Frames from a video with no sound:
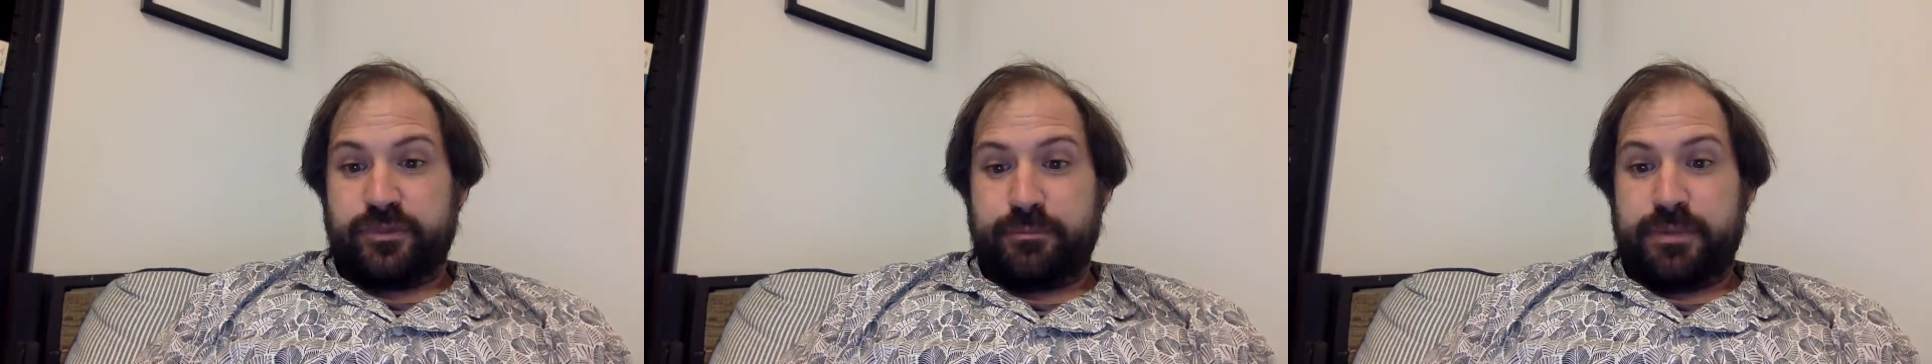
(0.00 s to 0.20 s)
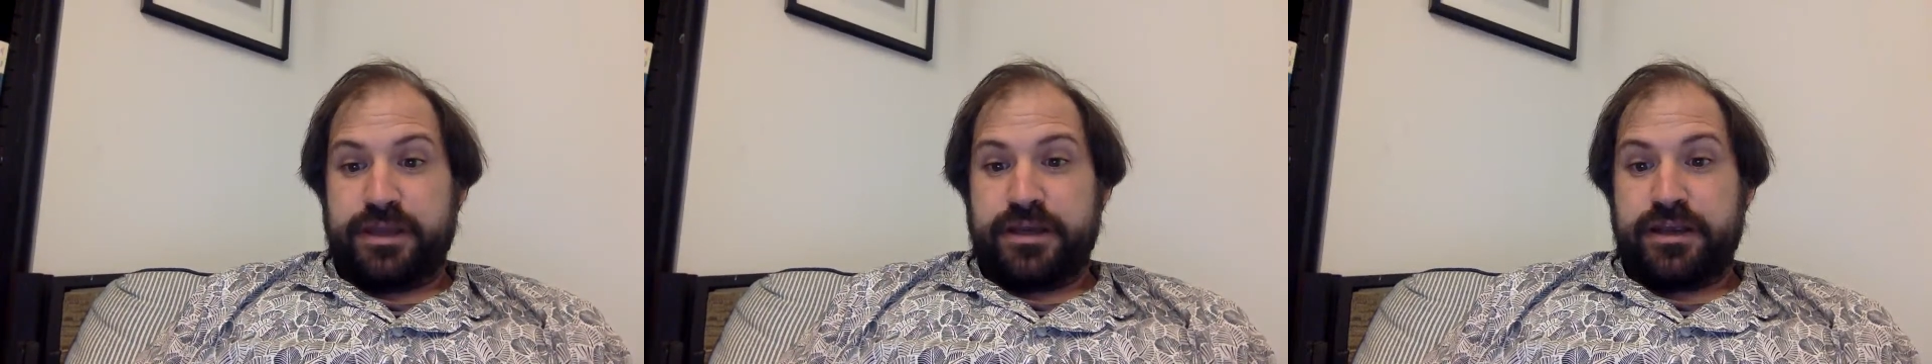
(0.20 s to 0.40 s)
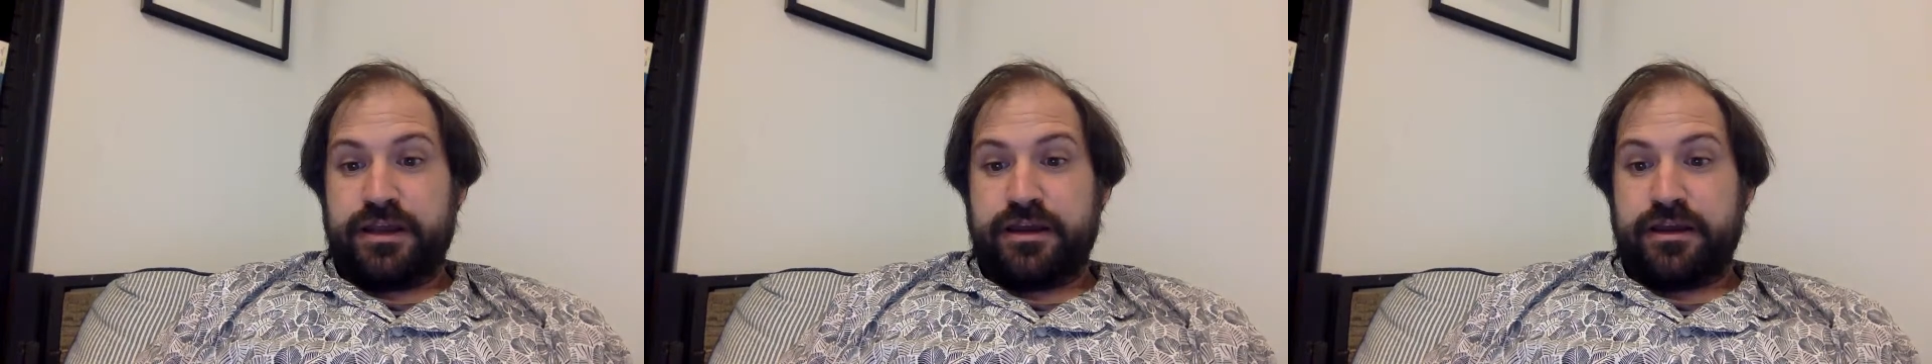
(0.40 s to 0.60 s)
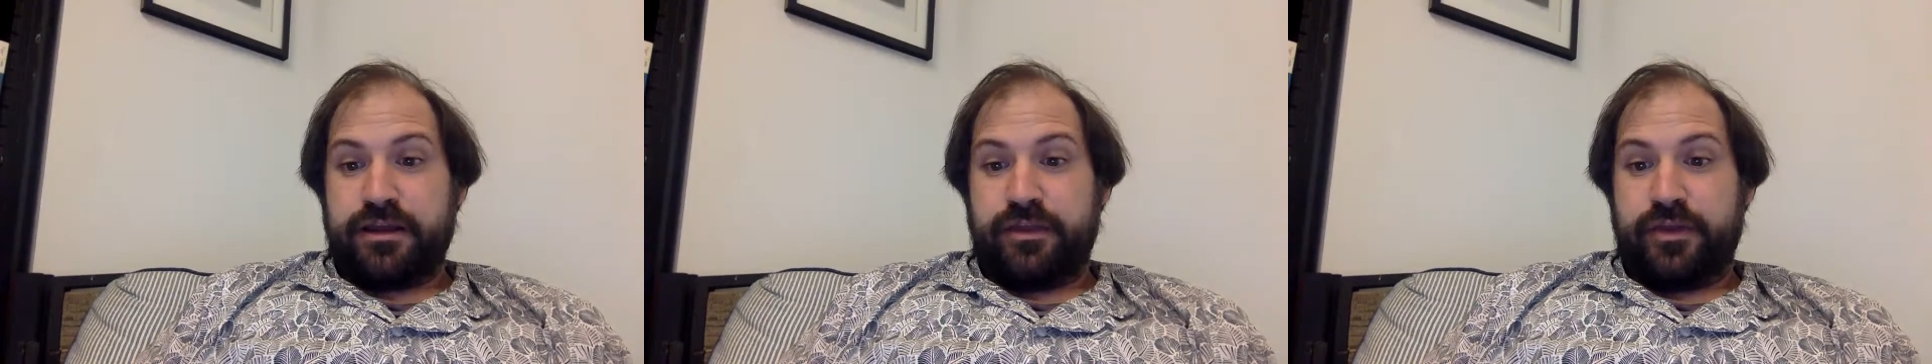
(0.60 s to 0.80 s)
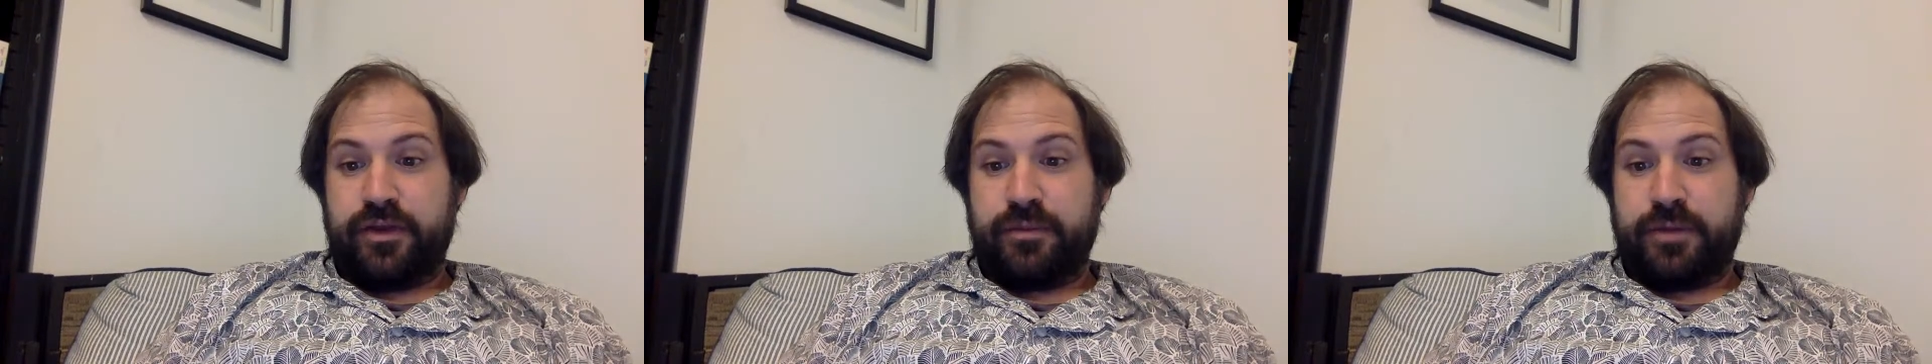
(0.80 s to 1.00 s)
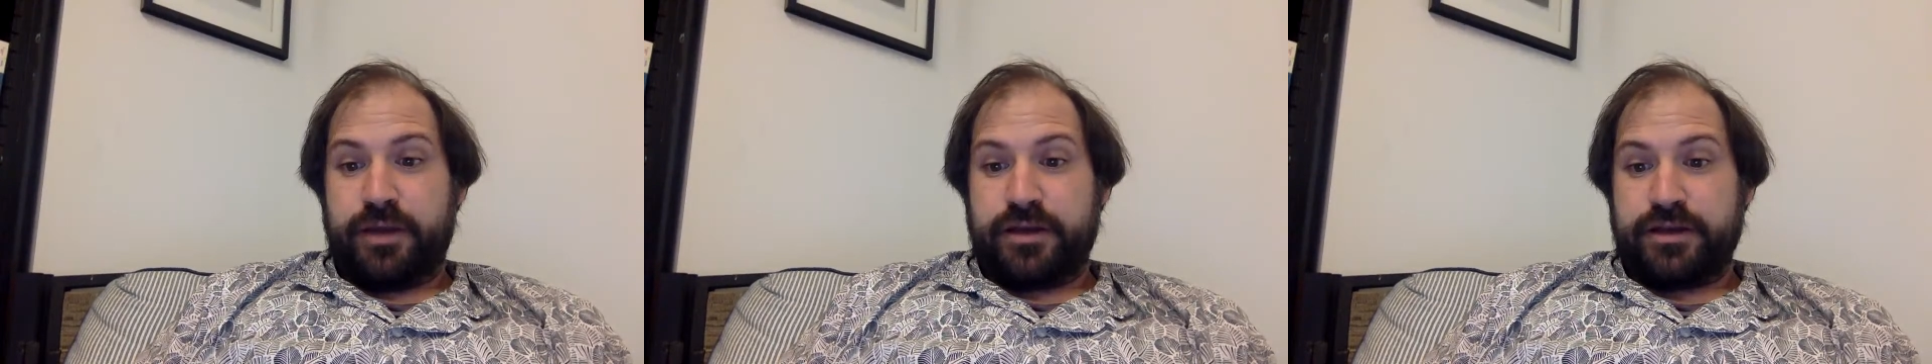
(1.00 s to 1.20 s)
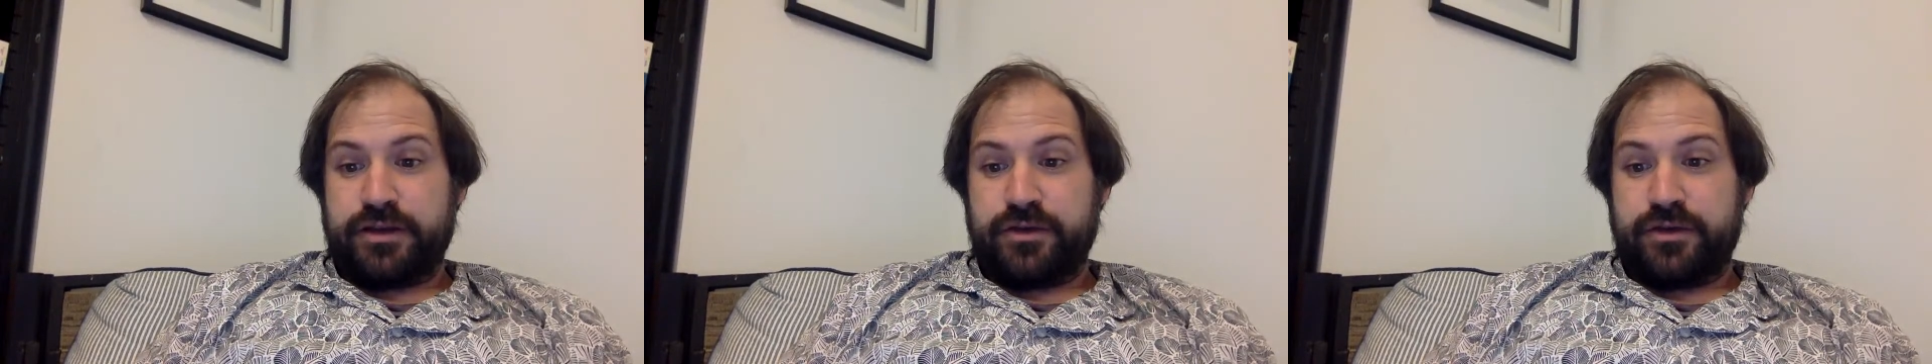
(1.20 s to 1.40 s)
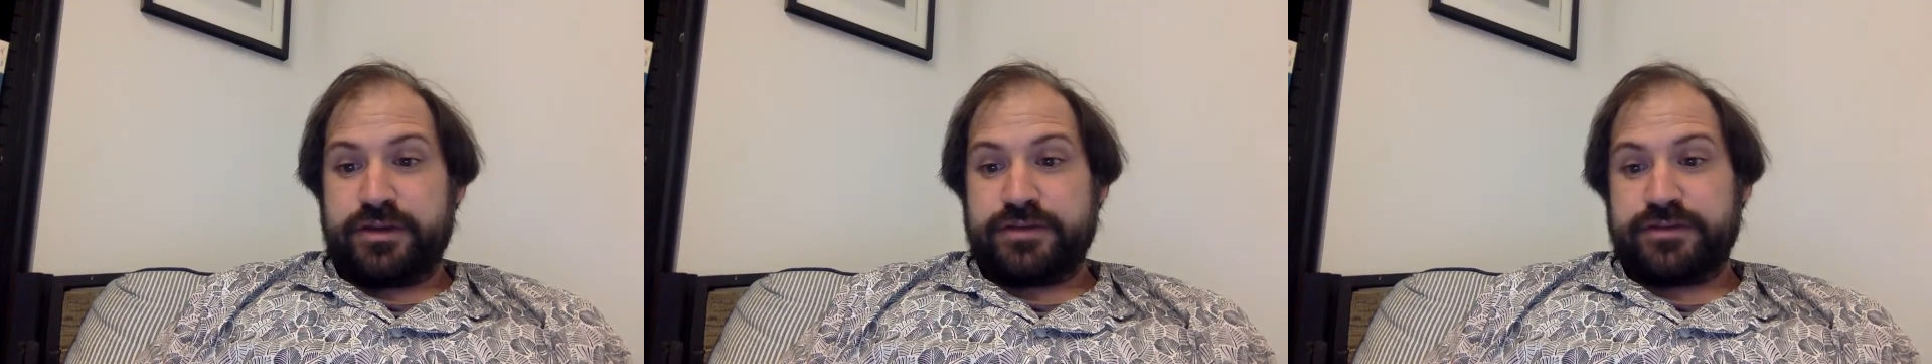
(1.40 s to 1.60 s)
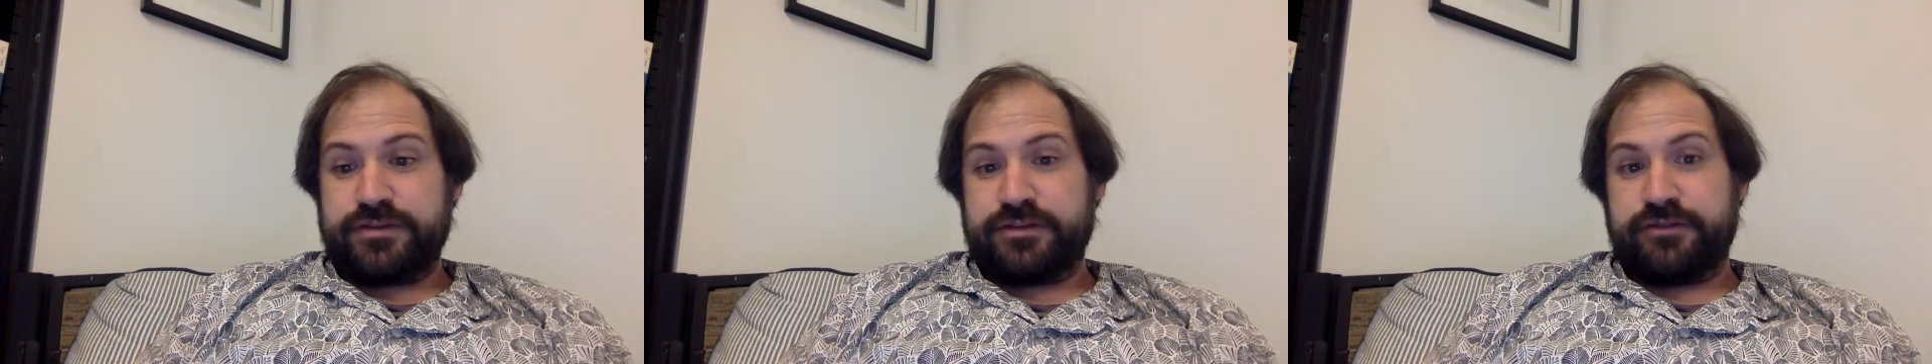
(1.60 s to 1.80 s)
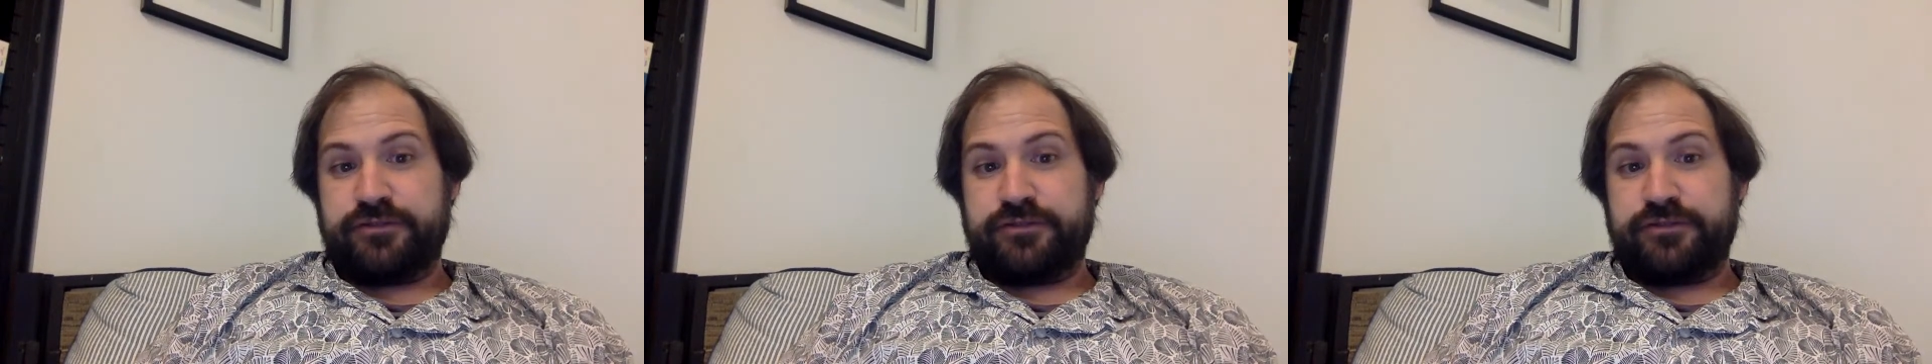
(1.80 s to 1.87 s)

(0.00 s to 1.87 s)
the media and thereby decreases the